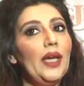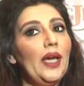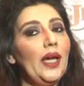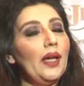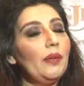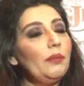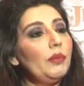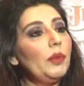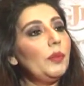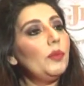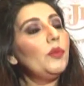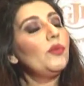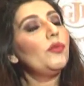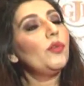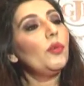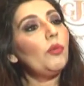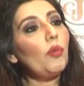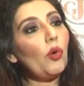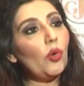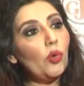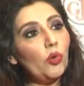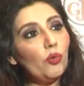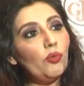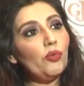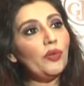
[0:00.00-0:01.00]
and people from
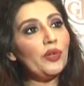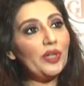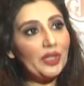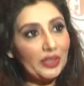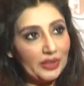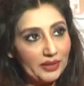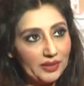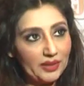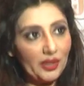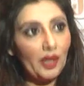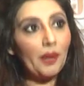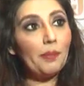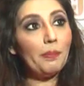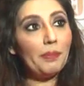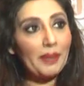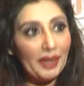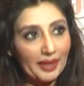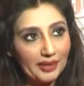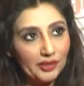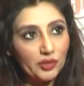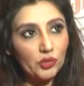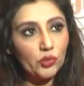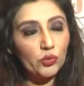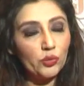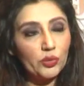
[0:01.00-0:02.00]
all over India
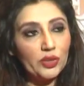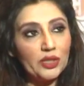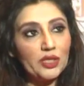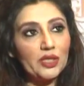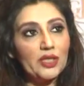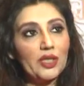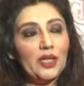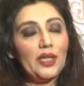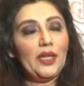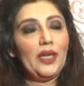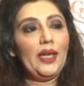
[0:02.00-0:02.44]
applied to it,